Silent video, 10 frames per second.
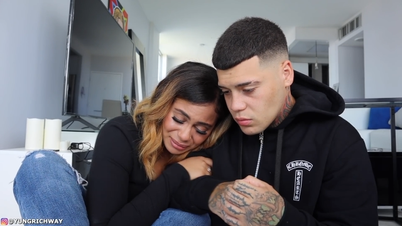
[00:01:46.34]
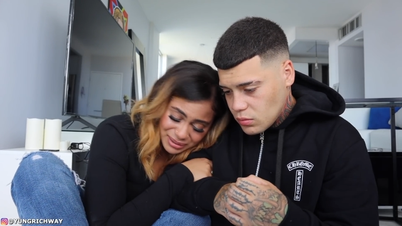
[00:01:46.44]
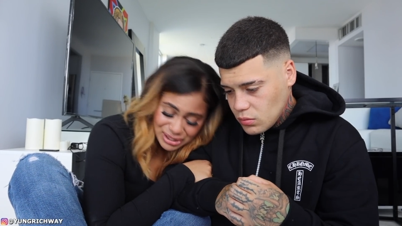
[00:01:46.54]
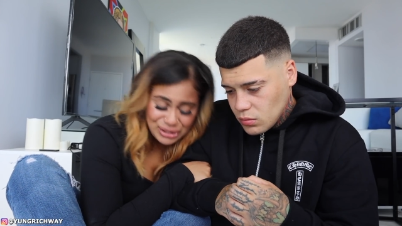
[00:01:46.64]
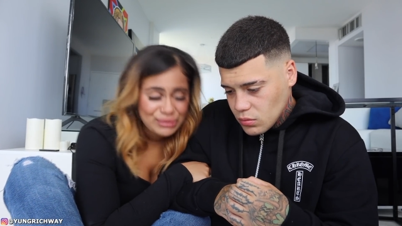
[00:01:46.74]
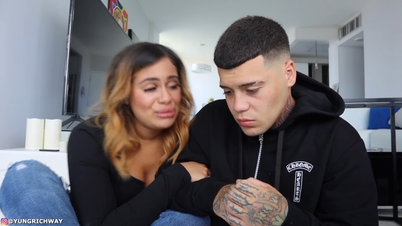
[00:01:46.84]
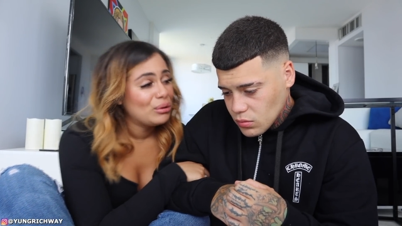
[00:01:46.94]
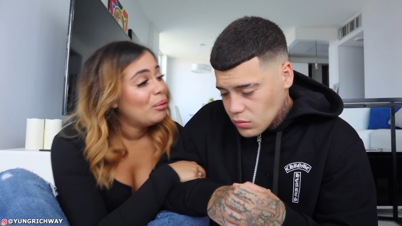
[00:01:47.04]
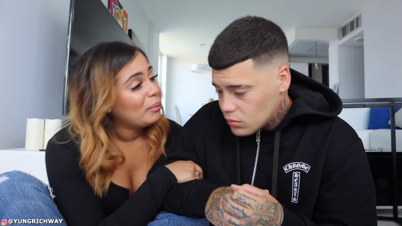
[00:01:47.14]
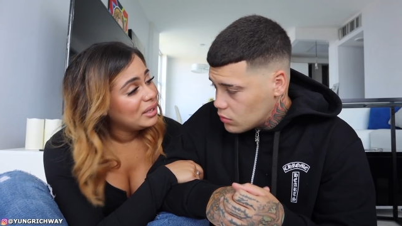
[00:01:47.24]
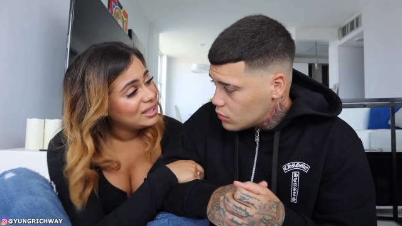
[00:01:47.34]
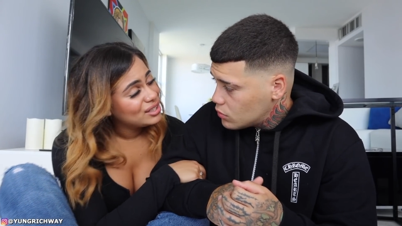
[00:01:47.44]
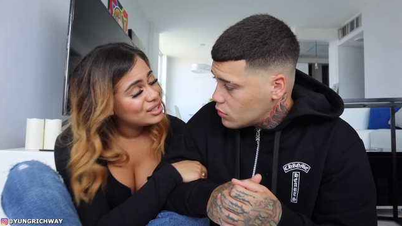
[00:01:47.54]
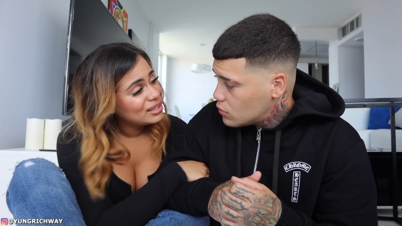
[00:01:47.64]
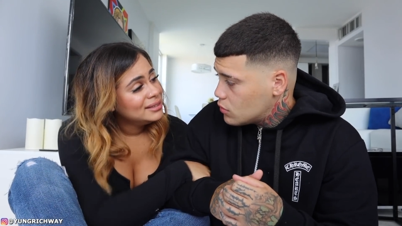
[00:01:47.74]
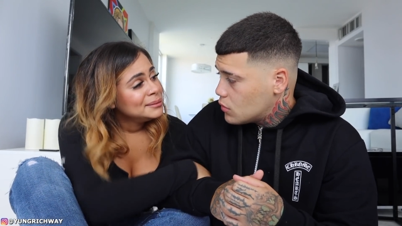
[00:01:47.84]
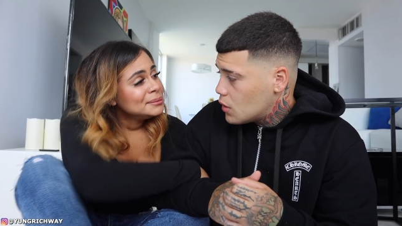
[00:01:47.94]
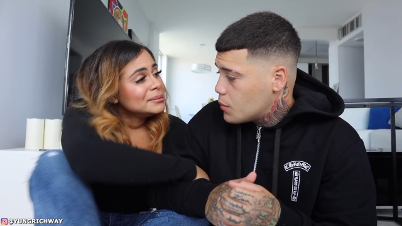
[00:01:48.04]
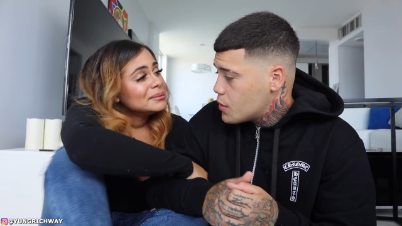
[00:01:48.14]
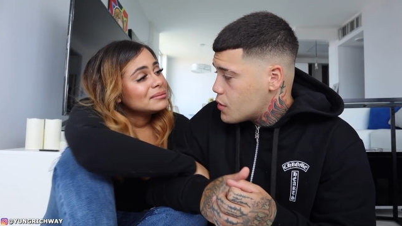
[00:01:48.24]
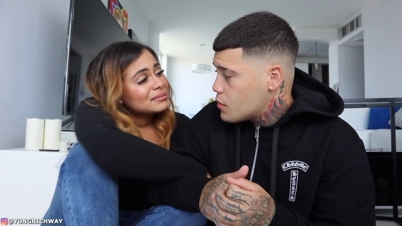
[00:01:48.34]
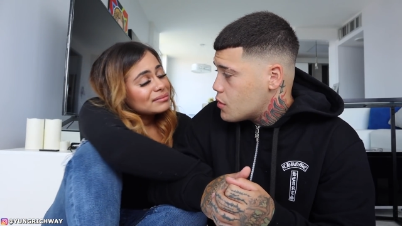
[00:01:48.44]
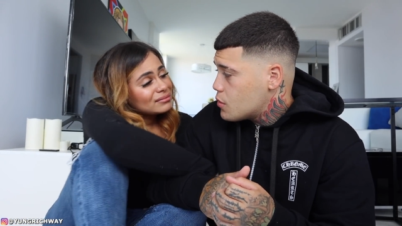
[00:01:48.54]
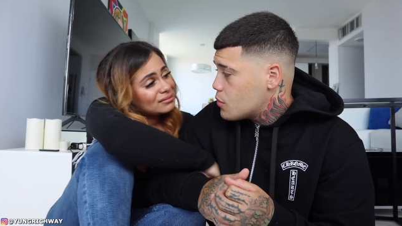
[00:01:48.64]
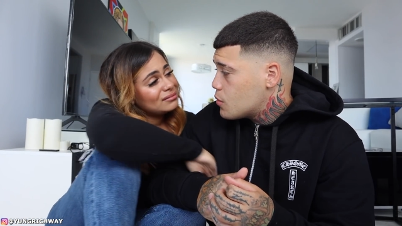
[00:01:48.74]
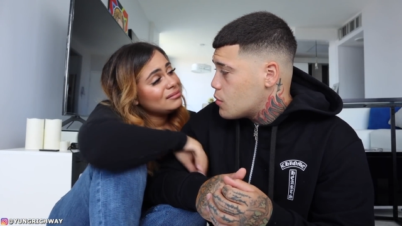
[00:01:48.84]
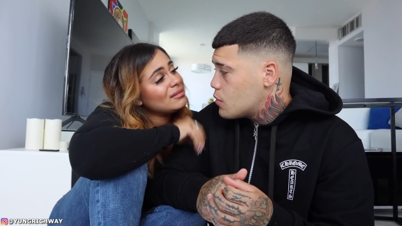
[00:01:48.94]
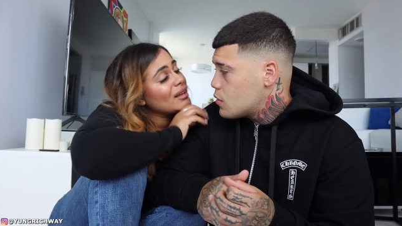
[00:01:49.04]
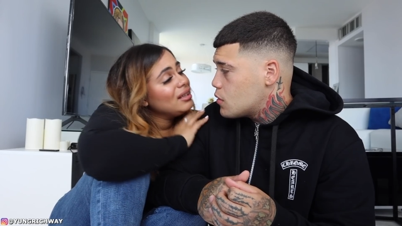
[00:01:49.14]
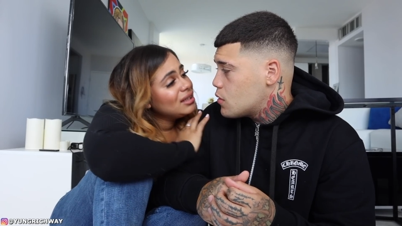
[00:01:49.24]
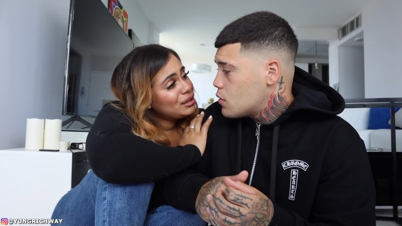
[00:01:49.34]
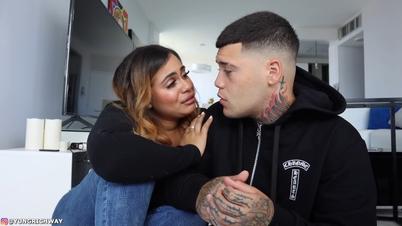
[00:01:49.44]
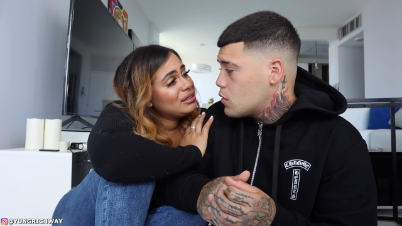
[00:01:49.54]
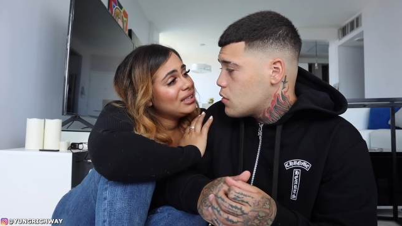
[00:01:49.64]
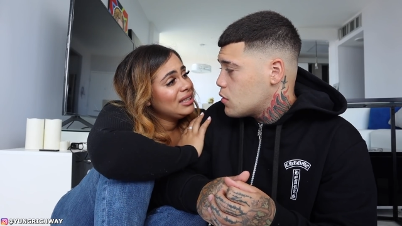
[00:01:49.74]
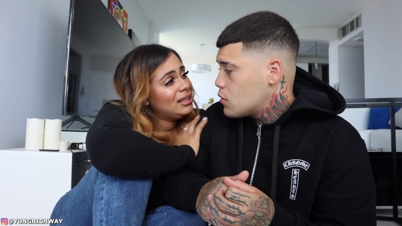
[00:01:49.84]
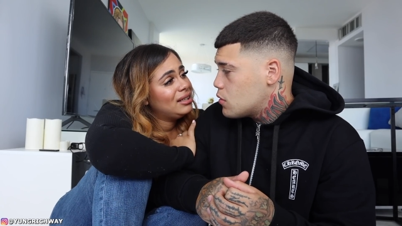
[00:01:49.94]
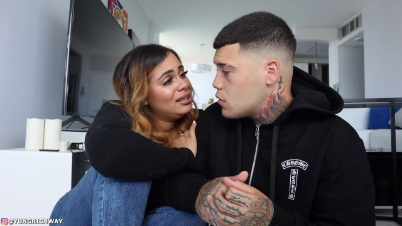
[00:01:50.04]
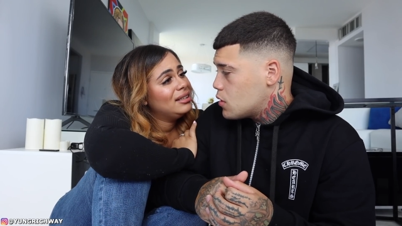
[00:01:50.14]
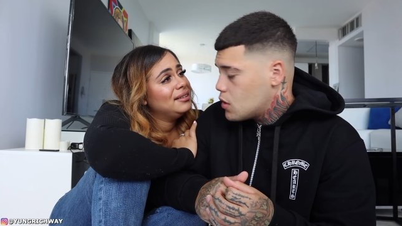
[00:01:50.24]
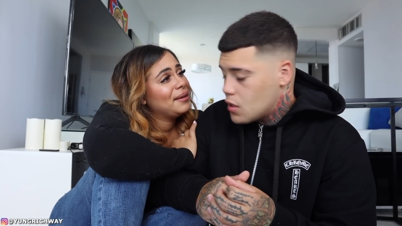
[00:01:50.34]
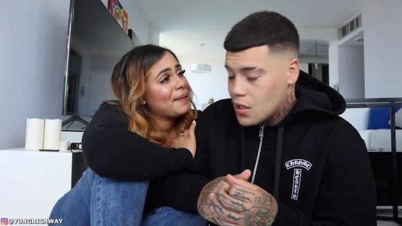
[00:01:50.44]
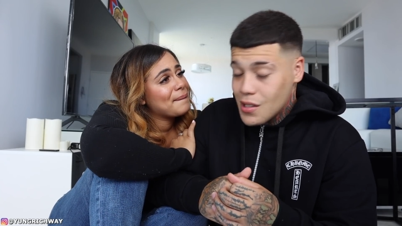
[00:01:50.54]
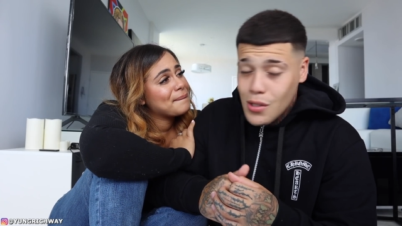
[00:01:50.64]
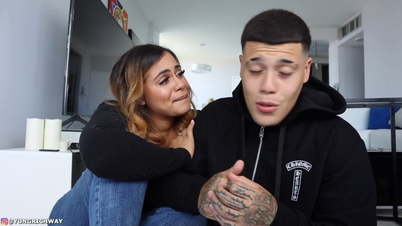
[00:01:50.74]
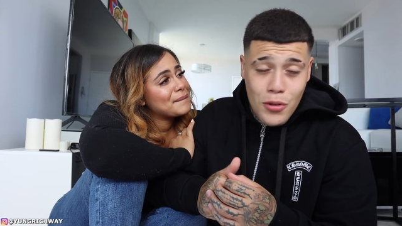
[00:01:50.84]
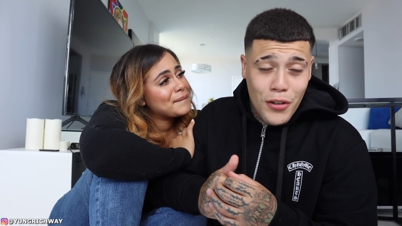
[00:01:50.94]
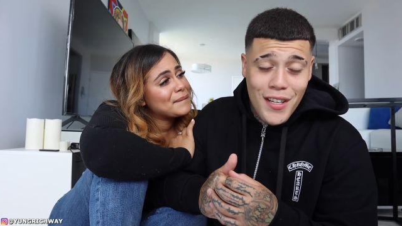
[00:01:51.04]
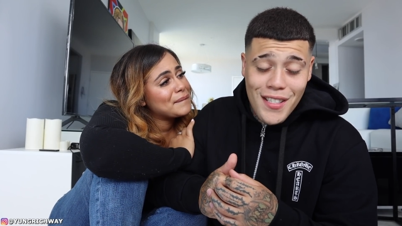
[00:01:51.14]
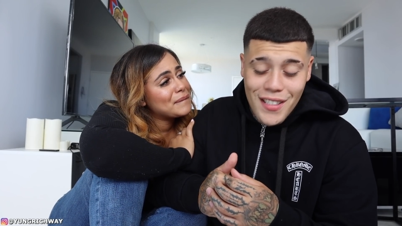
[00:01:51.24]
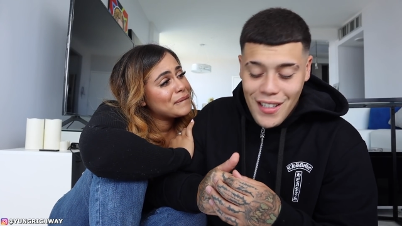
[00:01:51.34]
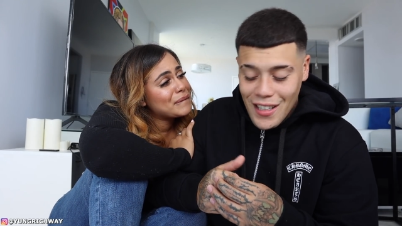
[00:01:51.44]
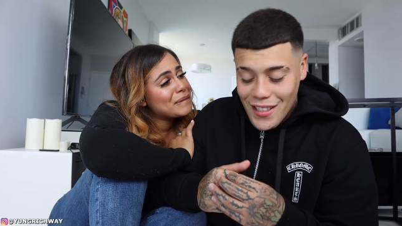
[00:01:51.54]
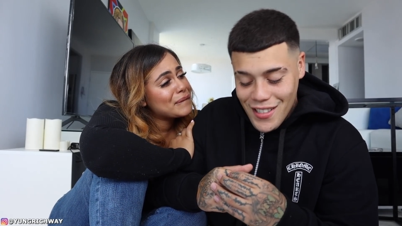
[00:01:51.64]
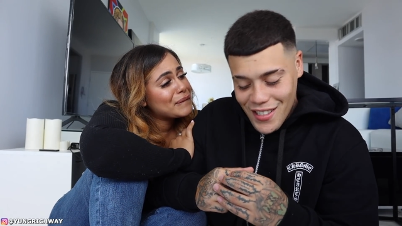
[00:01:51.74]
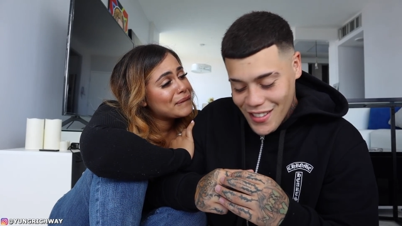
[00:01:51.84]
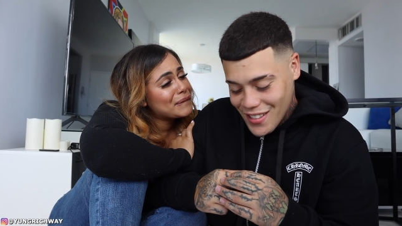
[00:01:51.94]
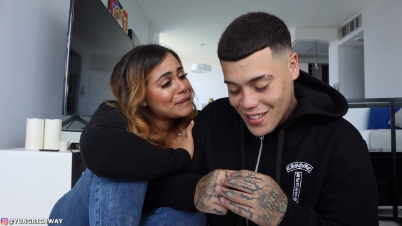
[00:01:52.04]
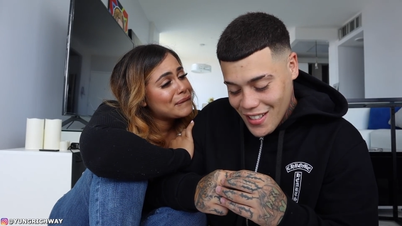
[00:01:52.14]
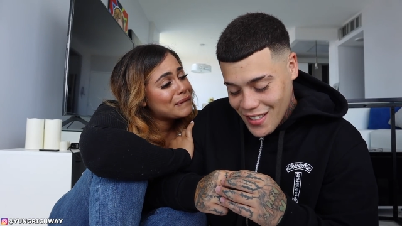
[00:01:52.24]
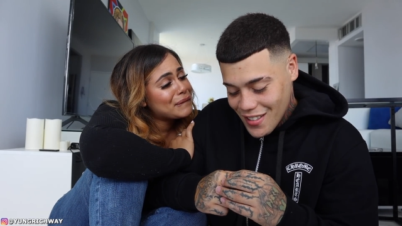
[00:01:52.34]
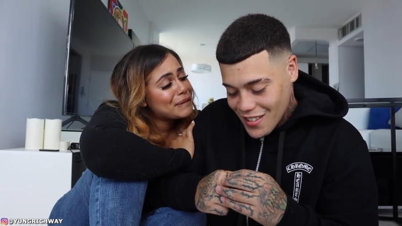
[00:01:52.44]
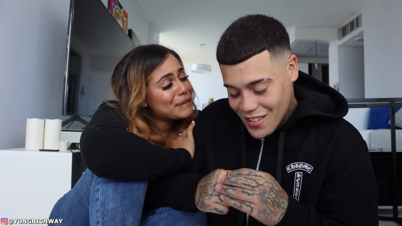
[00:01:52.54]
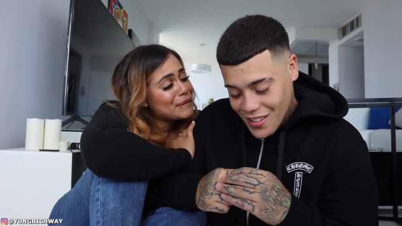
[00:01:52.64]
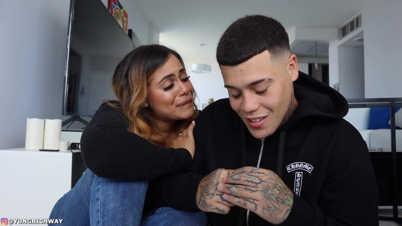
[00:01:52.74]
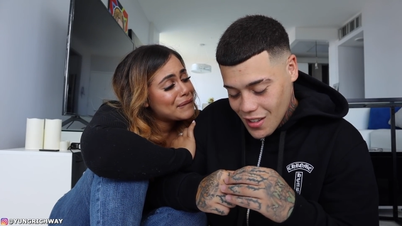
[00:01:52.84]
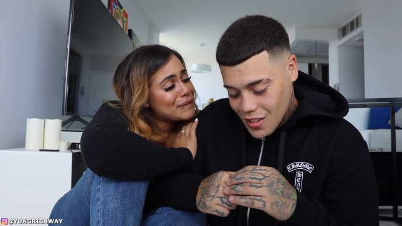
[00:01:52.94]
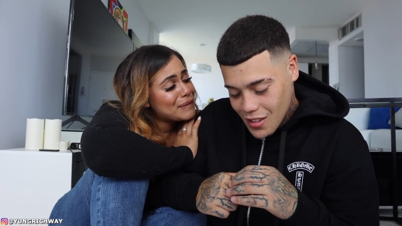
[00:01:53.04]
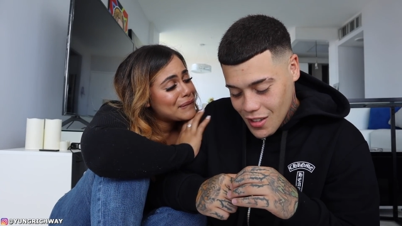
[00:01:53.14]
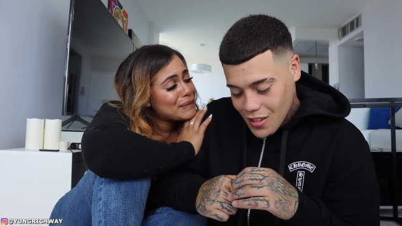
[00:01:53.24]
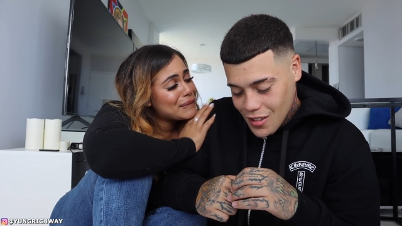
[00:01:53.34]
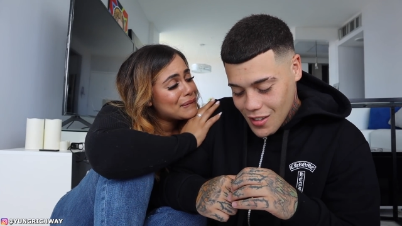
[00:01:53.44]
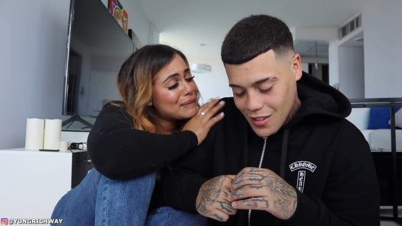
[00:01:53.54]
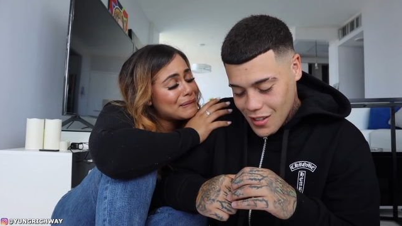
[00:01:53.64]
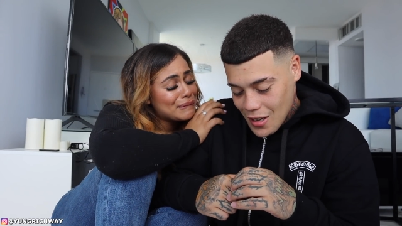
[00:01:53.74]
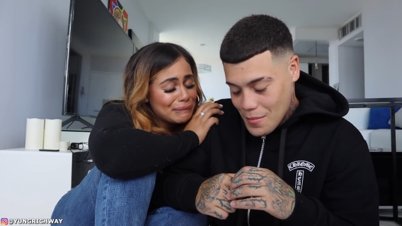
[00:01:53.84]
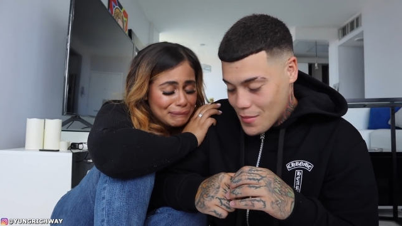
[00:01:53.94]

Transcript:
Speaker 1: I miss you so much. I
Speaker 2: miss you too. Literally. It's so crazy, guys, because, like, I